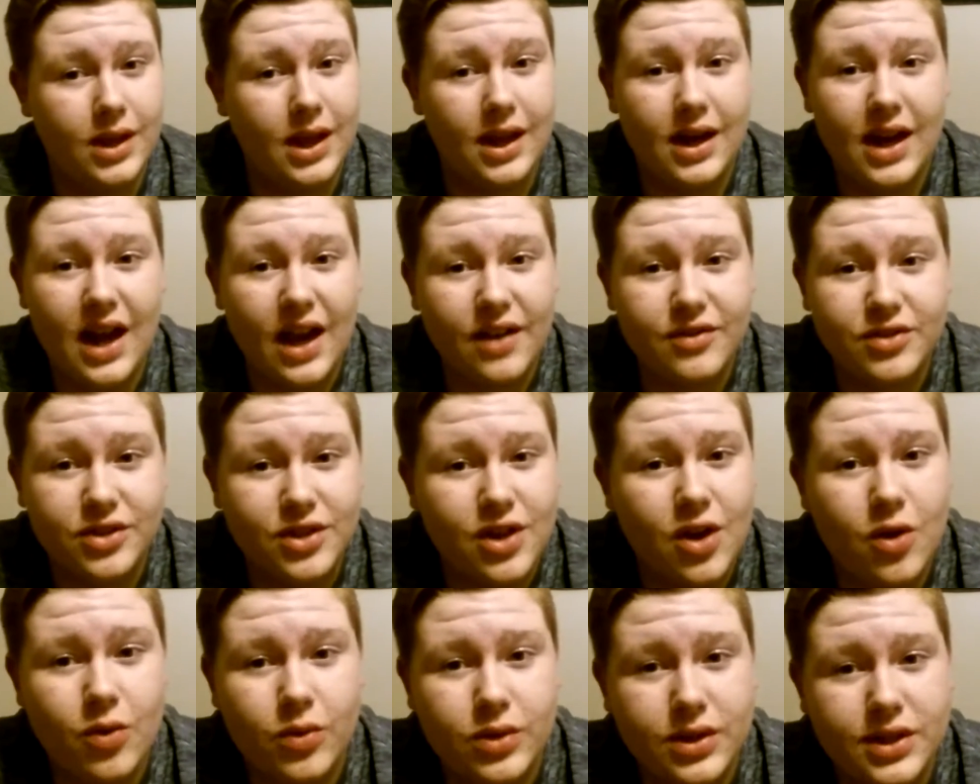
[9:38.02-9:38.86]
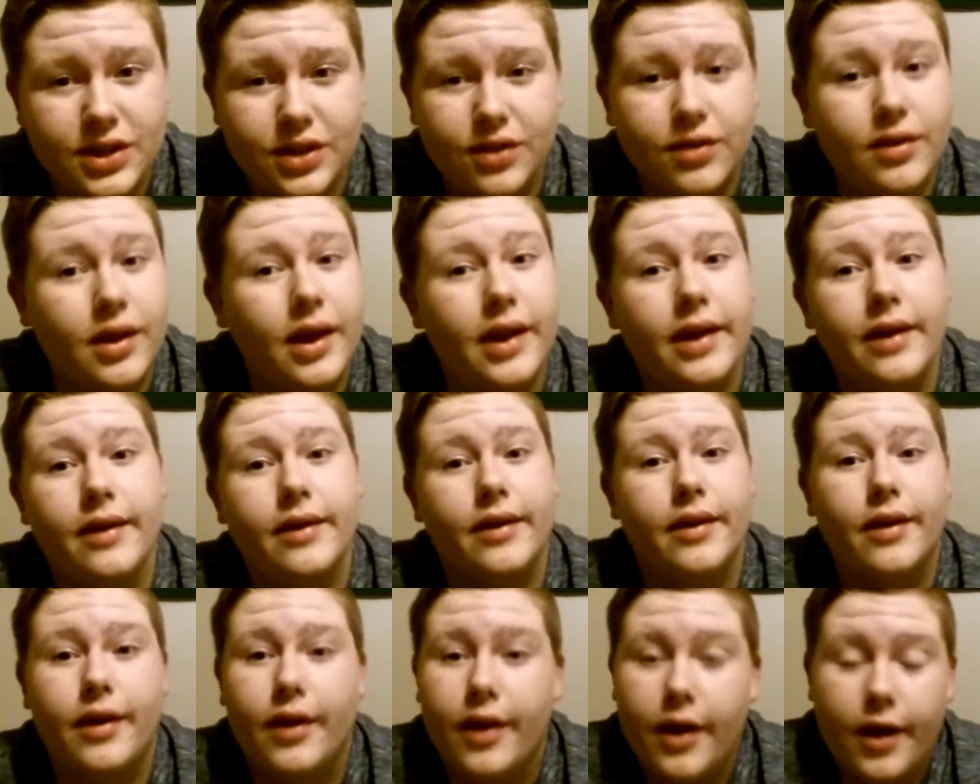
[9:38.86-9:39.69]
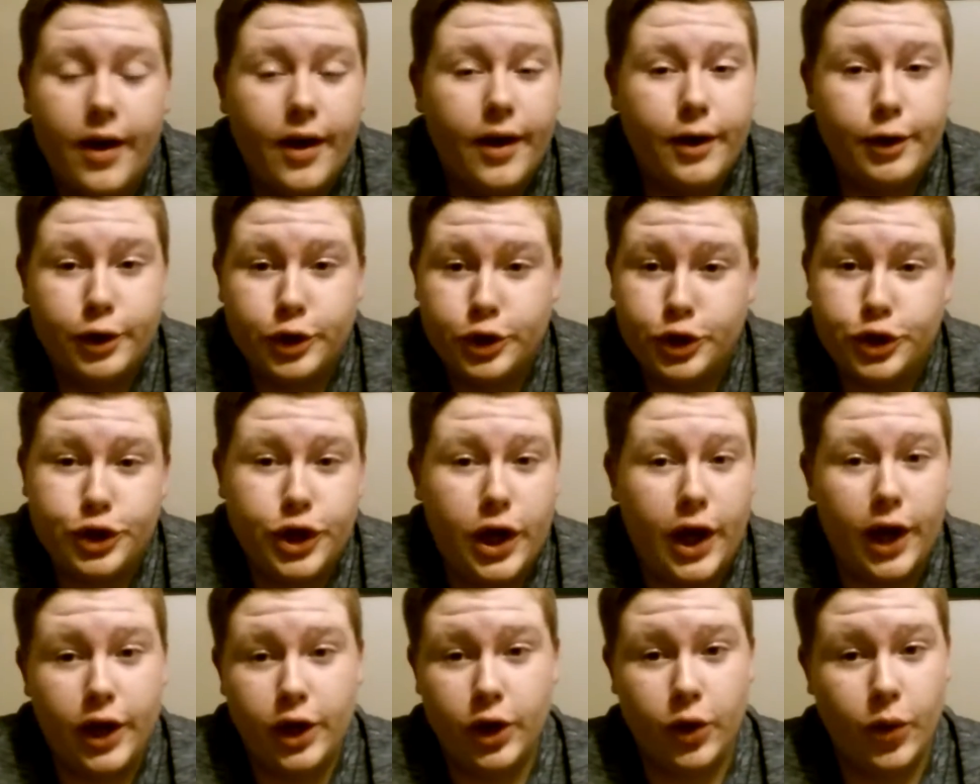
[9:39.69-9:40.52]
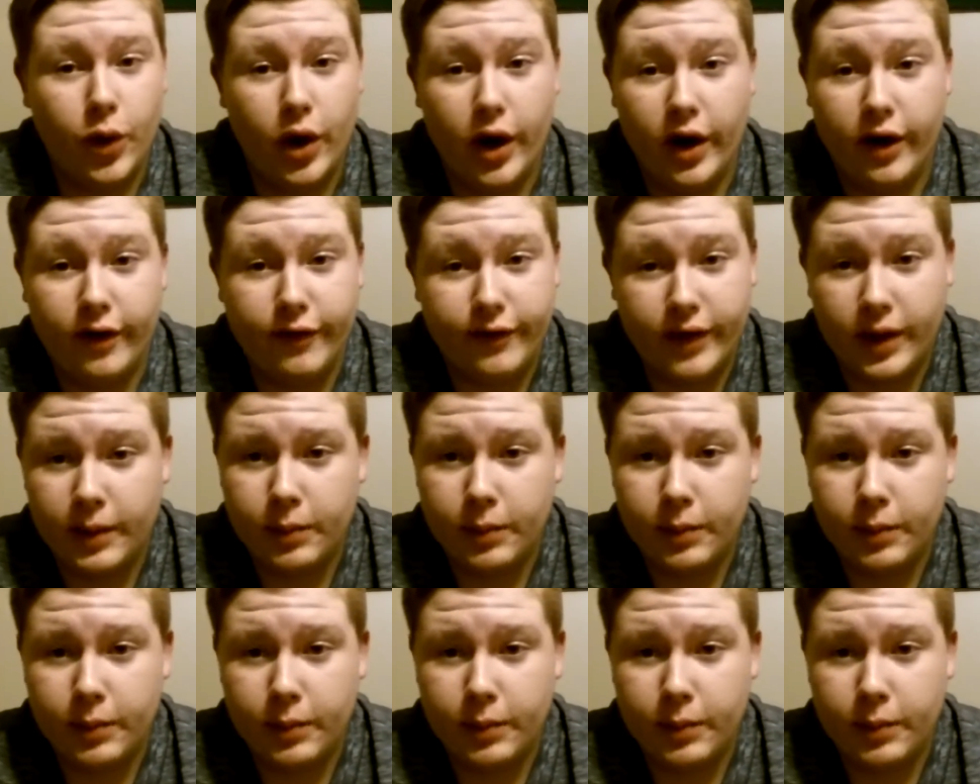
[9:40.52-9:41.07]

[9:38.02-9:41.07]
didn't have snow until, like, January,